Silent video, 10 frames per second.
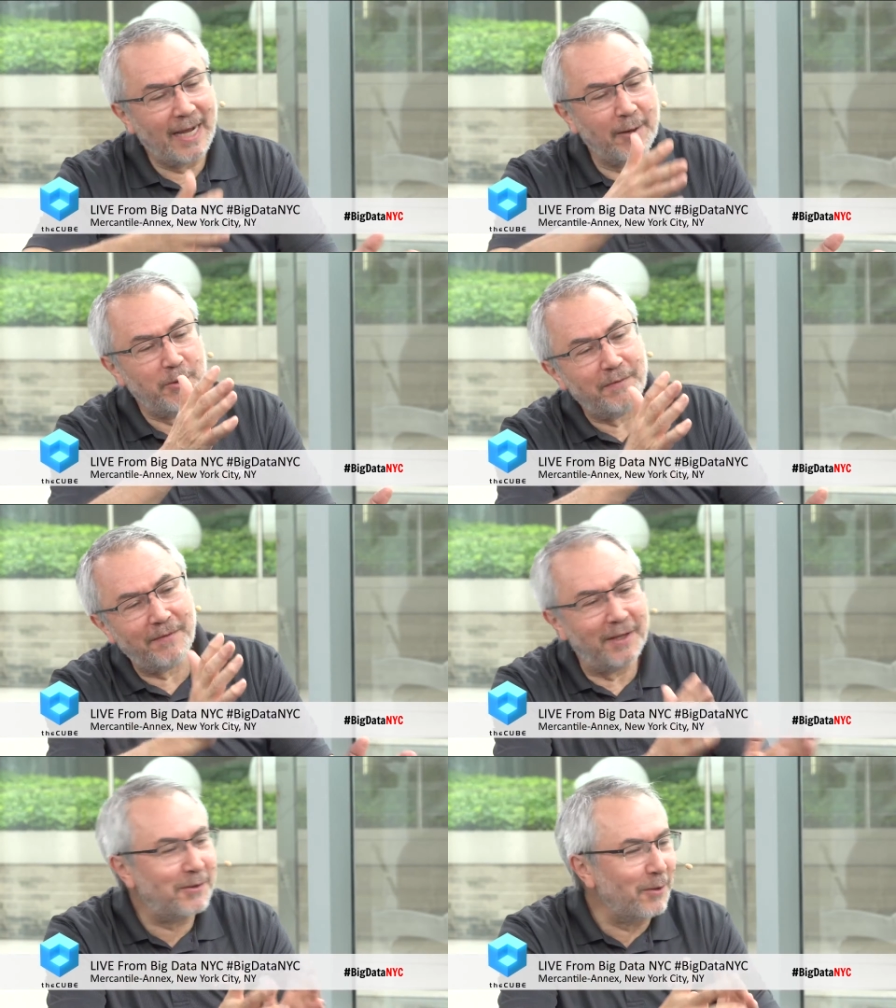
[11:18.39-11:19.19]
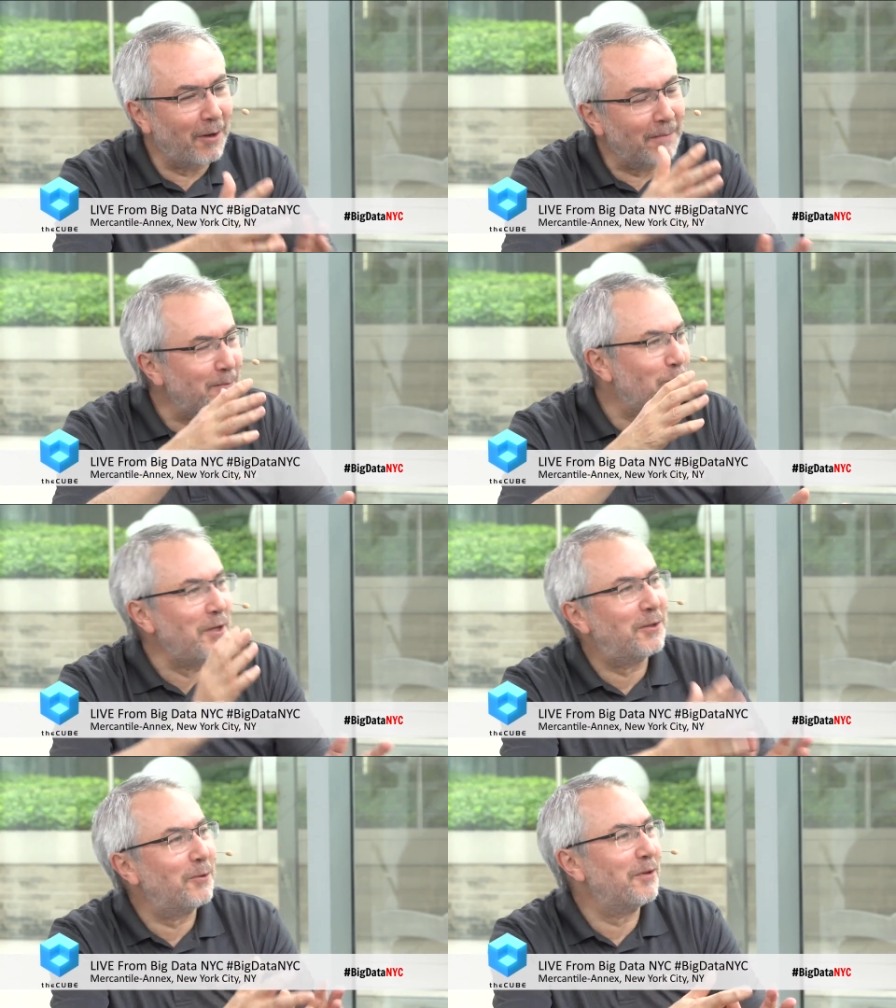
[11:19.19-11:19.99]
how you fence off
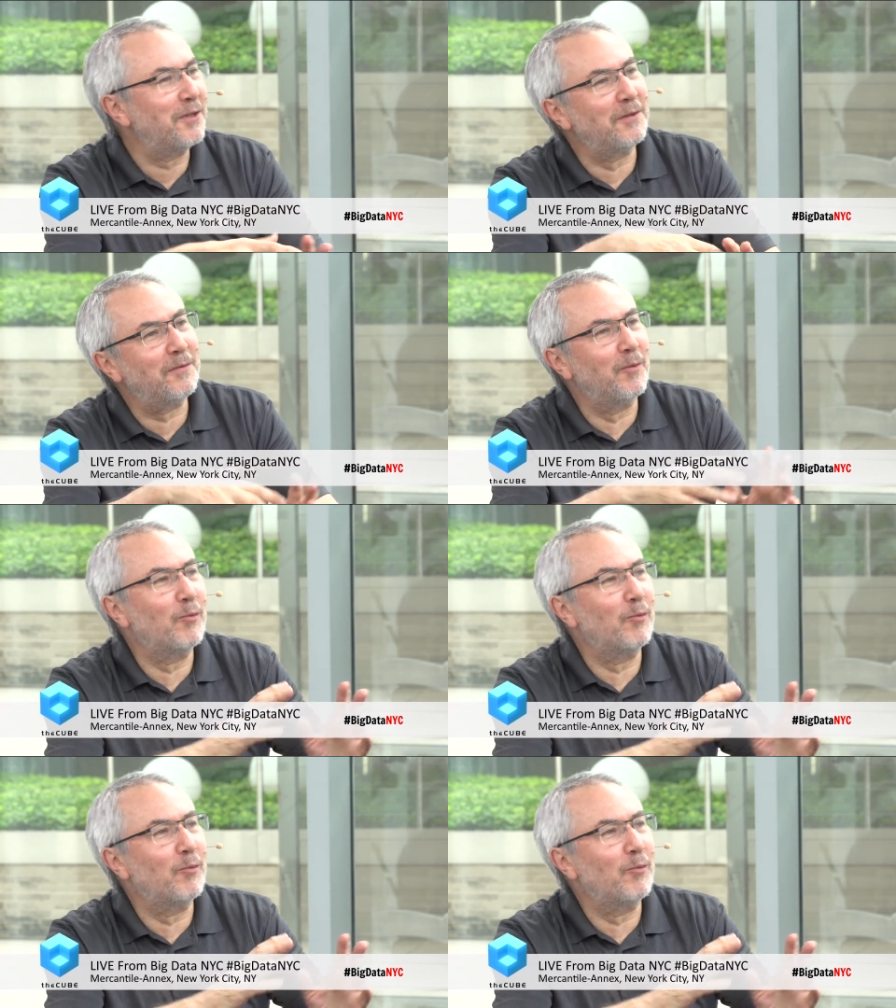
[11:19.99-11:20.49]
resources for